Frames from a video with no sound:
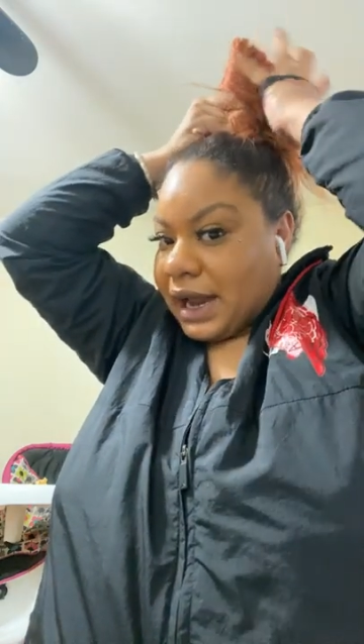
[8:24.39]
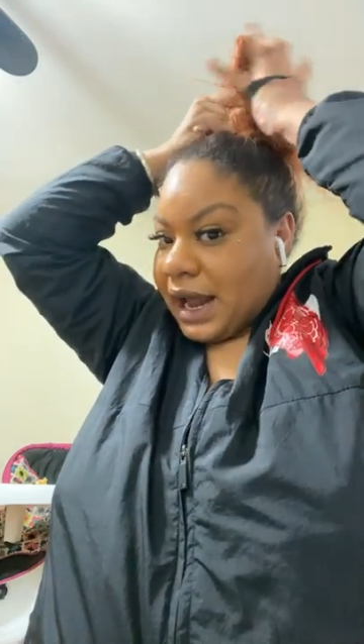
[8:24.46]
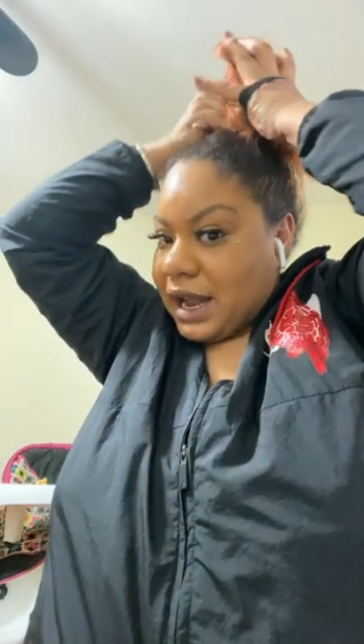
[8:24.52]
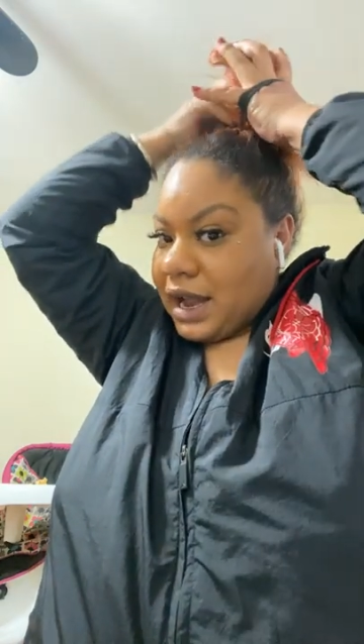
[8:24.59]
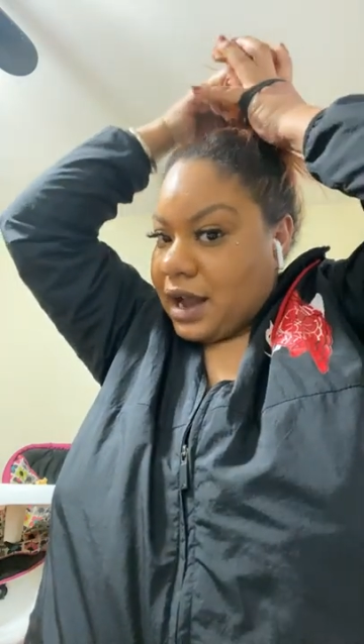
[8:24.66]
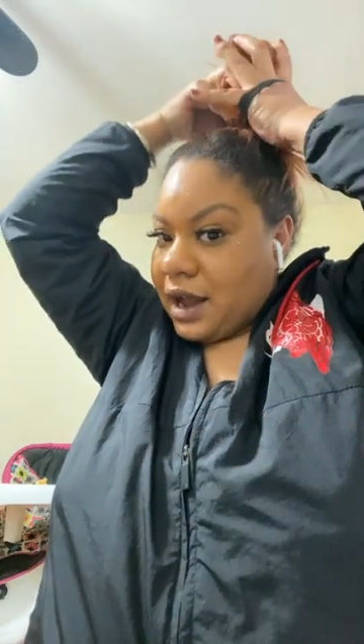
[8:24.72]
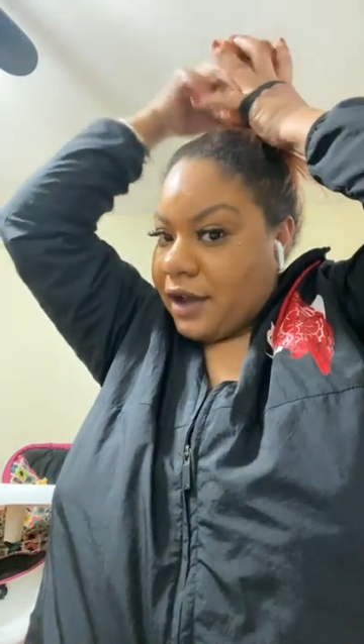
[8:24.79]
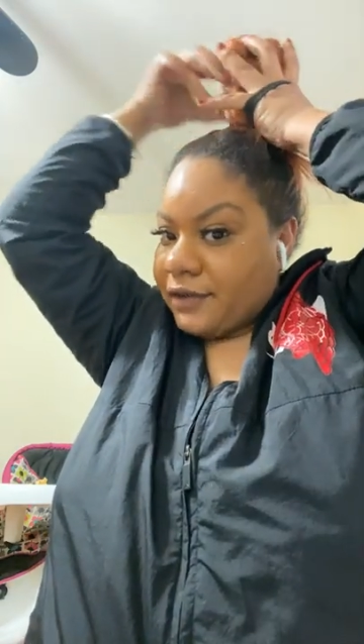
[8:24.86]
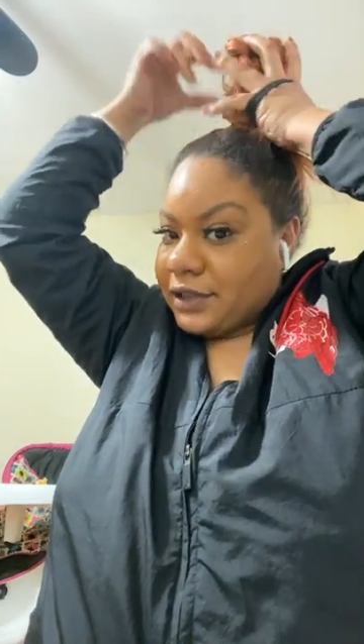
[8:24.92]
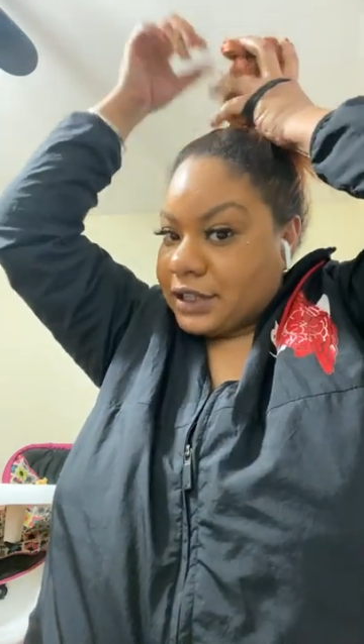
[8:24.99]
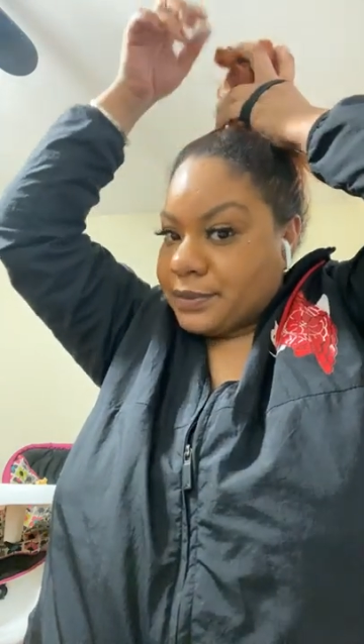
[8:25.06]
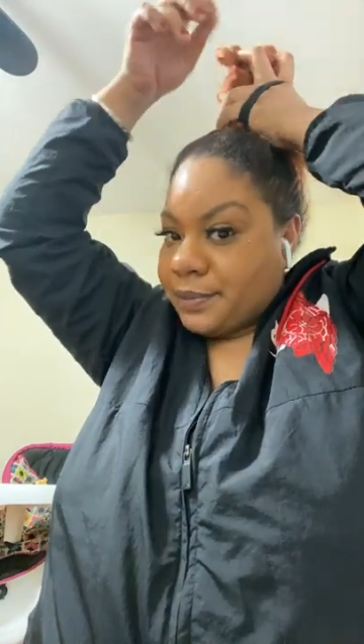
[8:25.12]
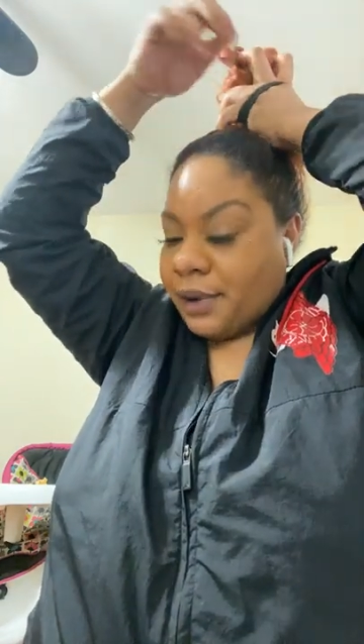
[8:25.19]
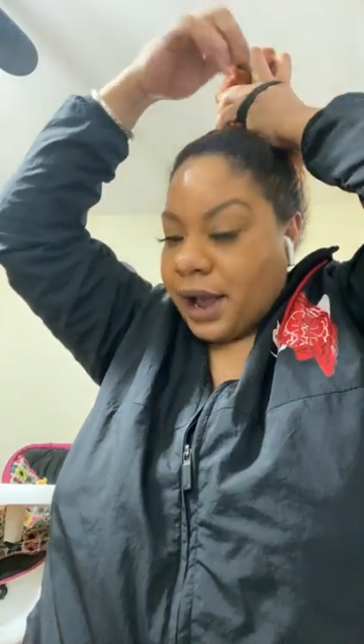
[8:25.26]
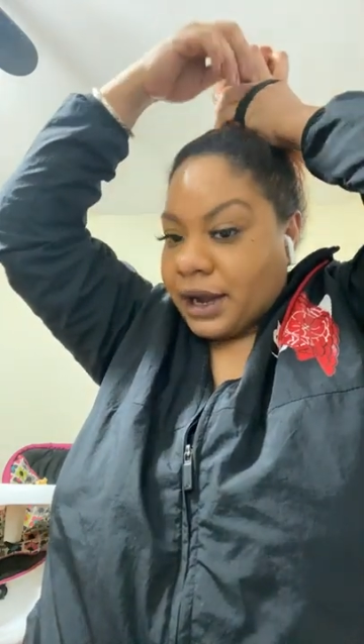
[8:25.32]
I love
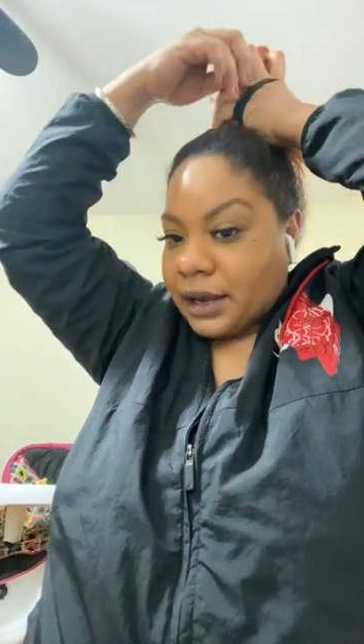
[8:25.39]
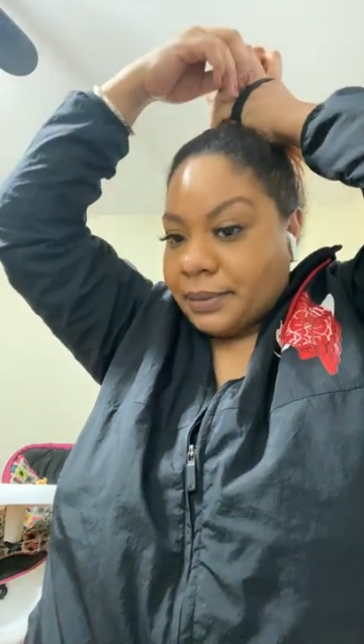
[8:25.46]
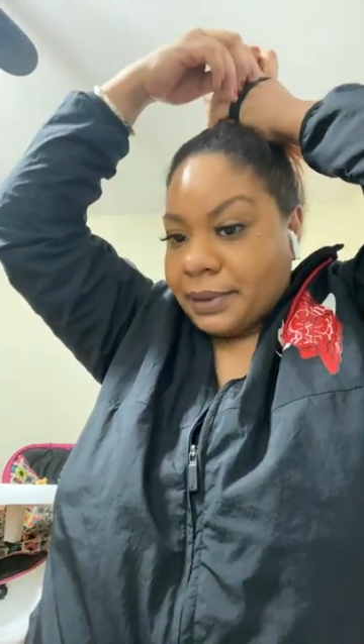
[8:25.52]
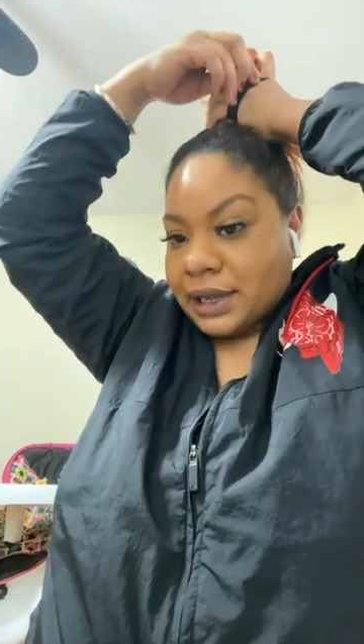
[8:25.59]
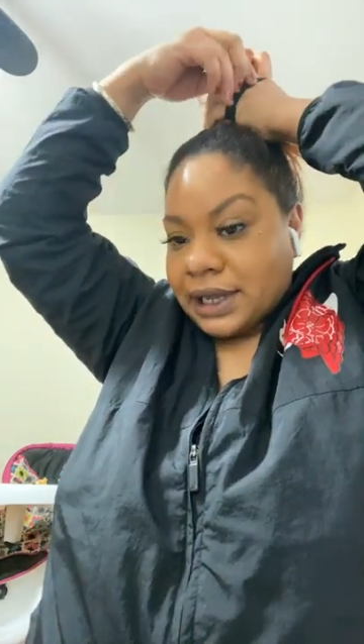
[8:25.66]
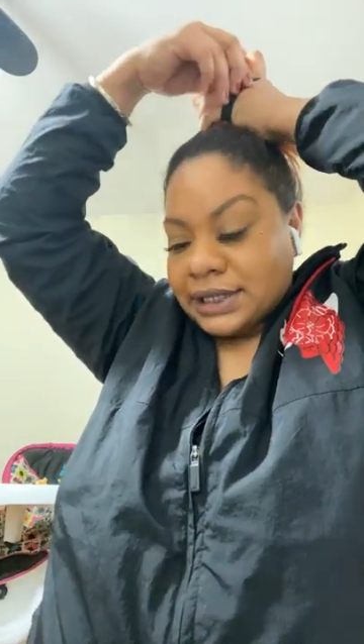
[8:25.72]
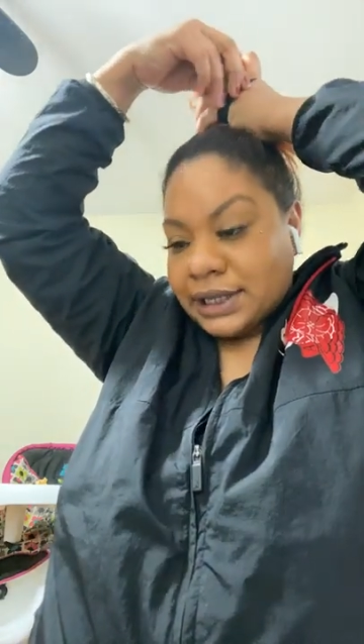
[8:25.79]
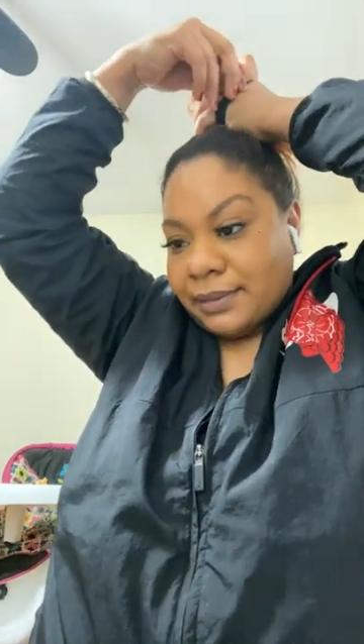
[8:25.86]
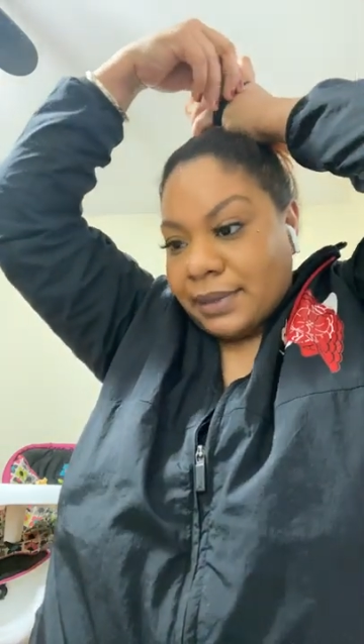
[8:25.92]
this product because